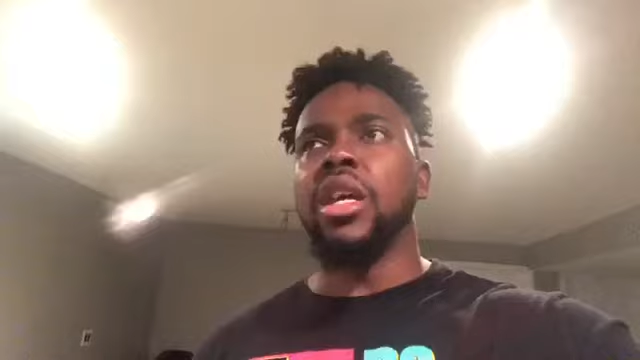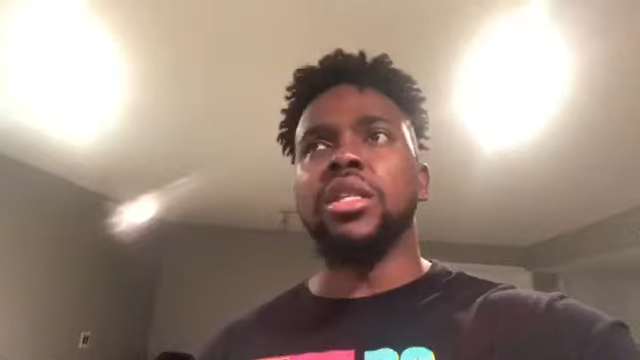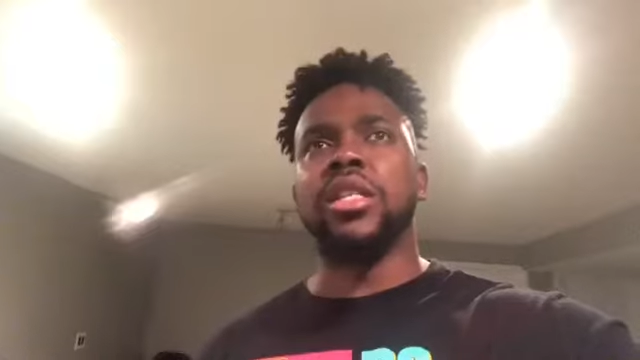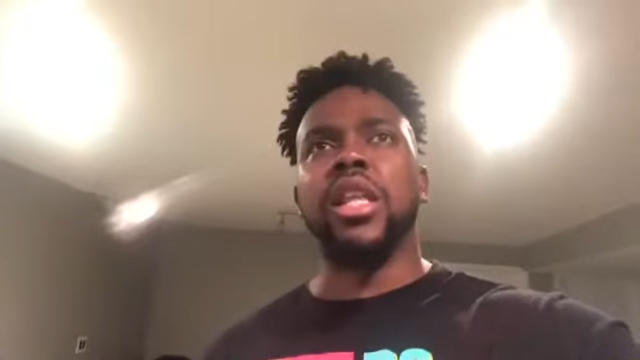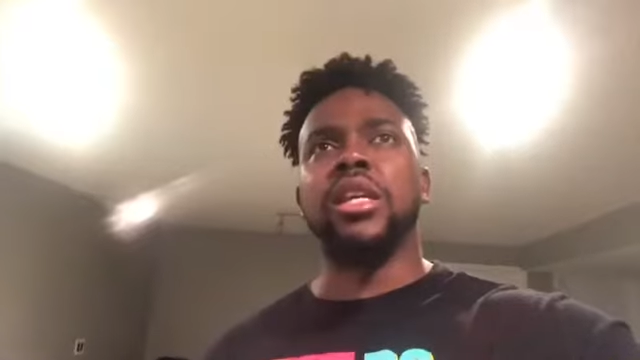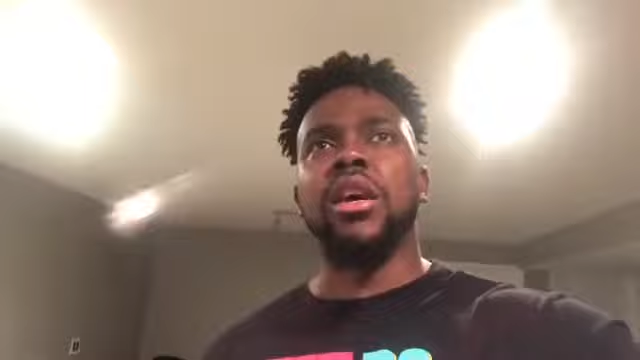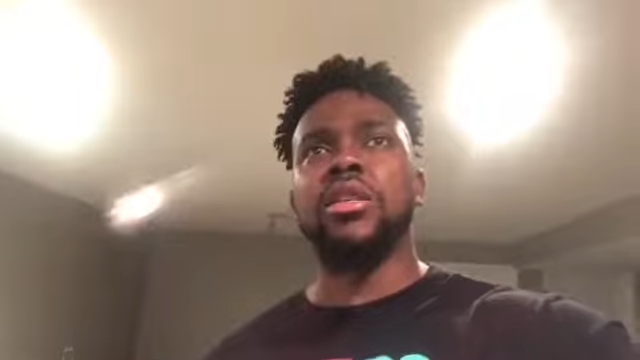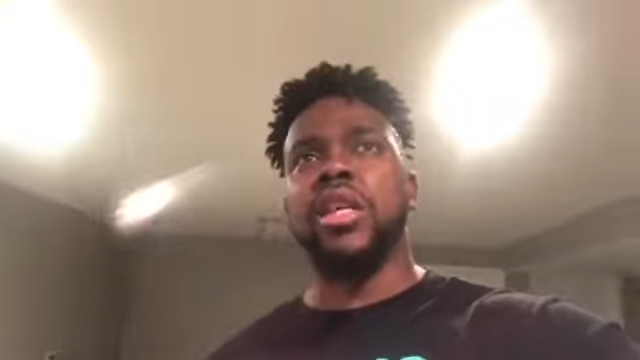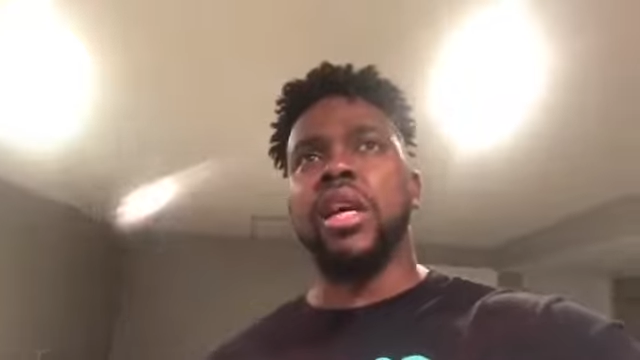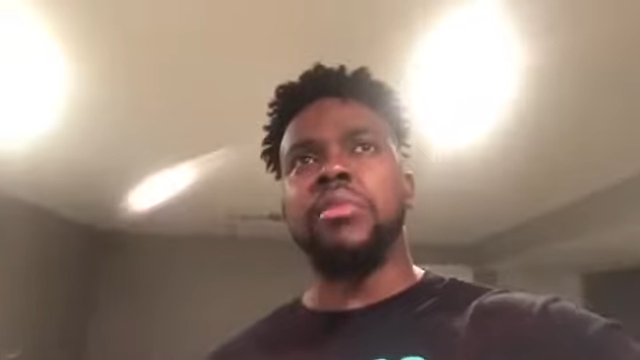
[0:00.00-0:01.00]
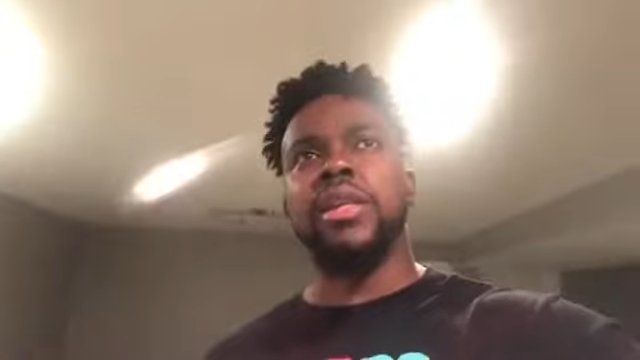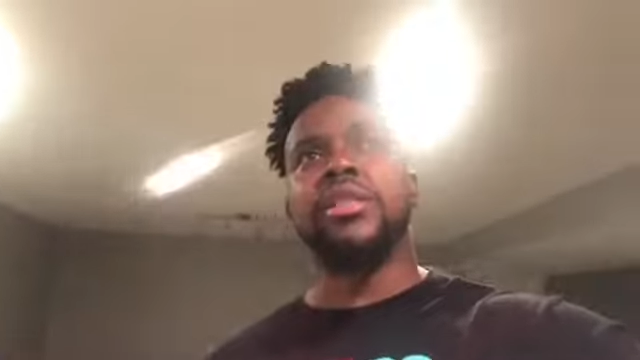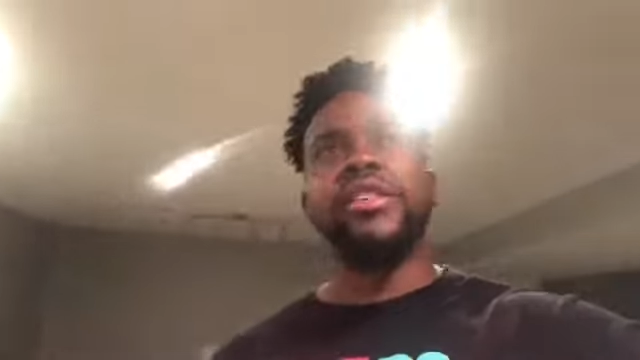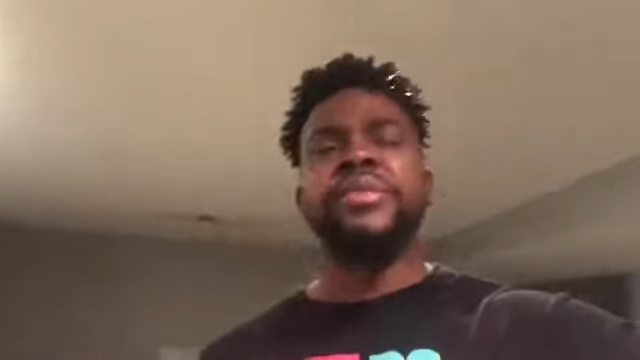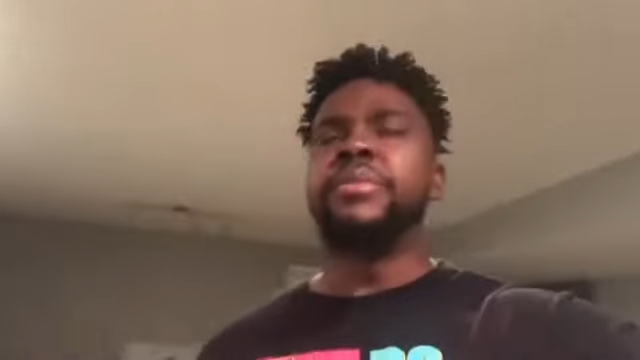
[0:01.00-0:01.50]
sounds like y'all job not
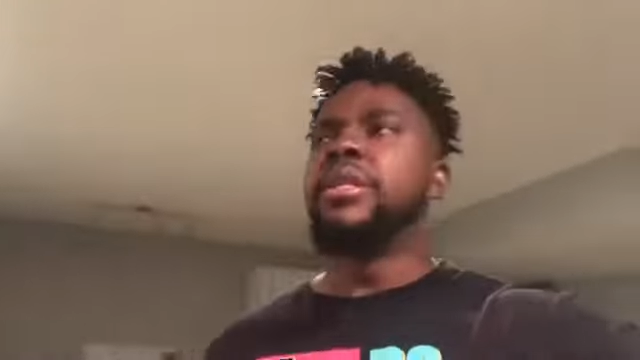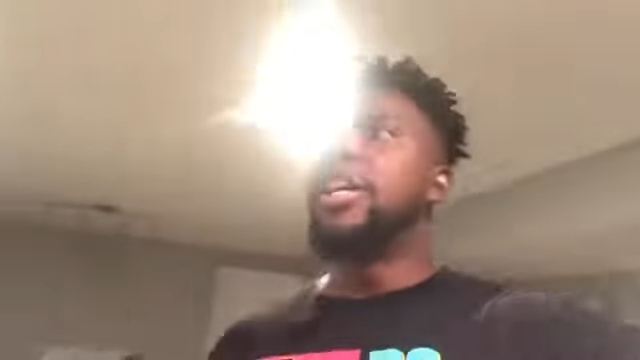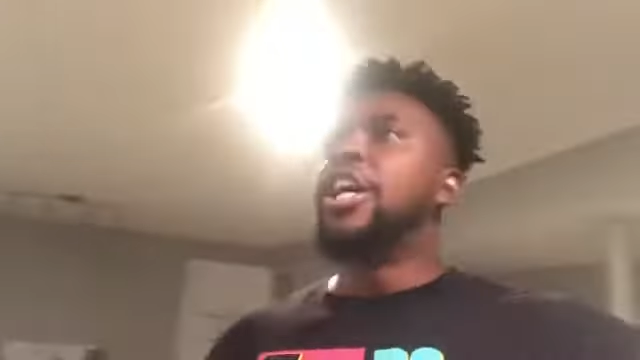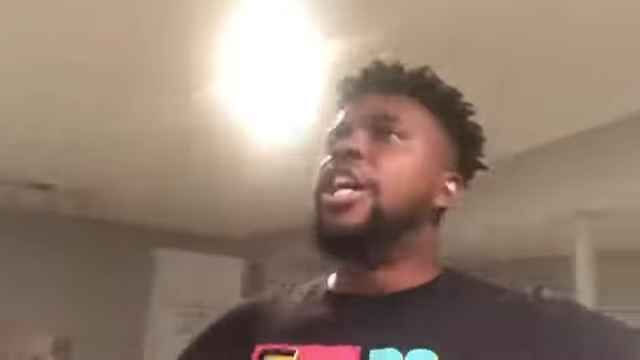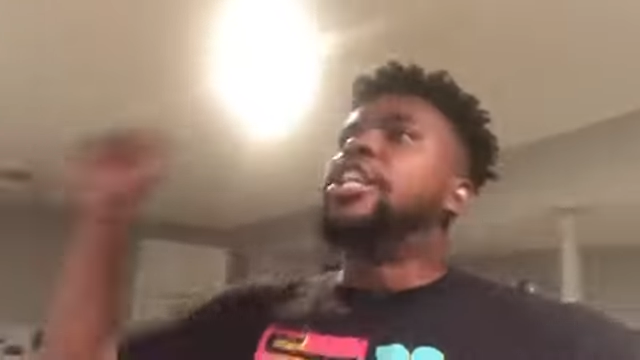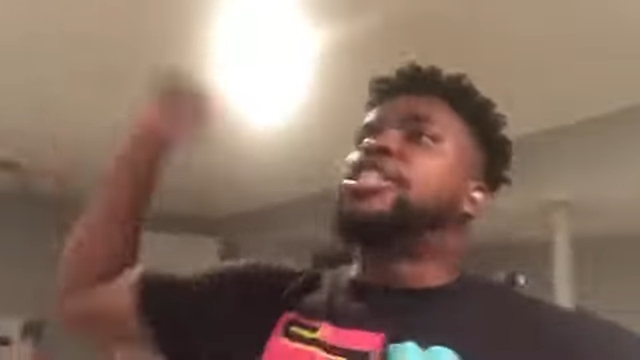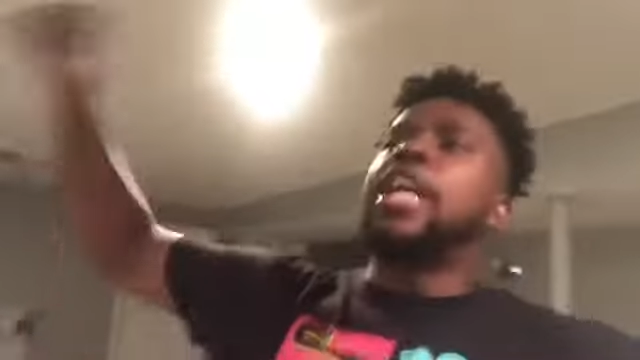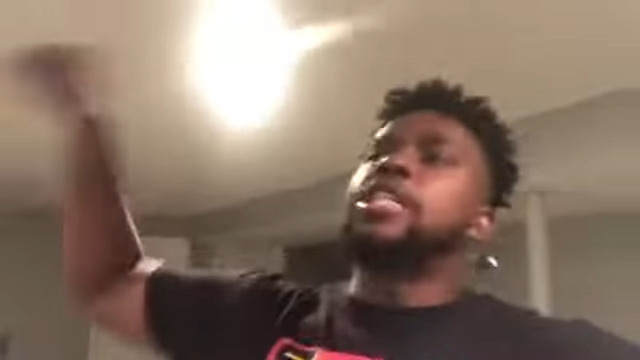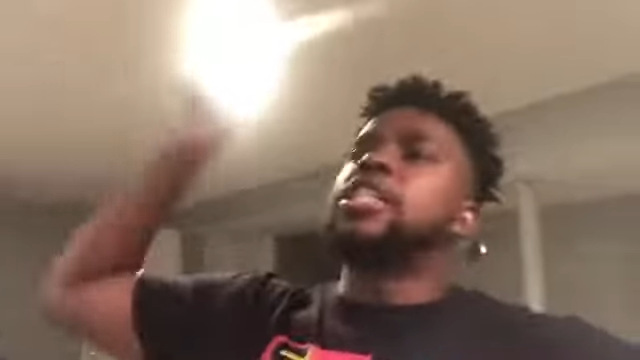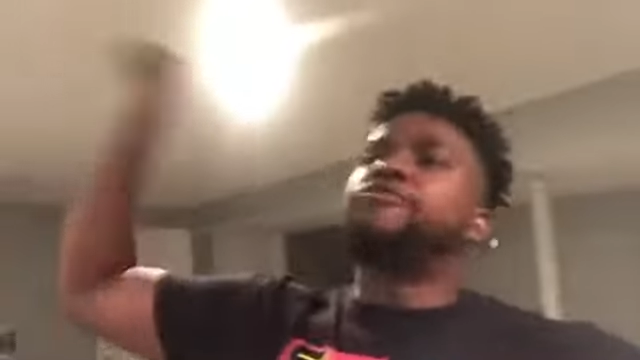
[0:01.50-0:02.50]
done. Justice for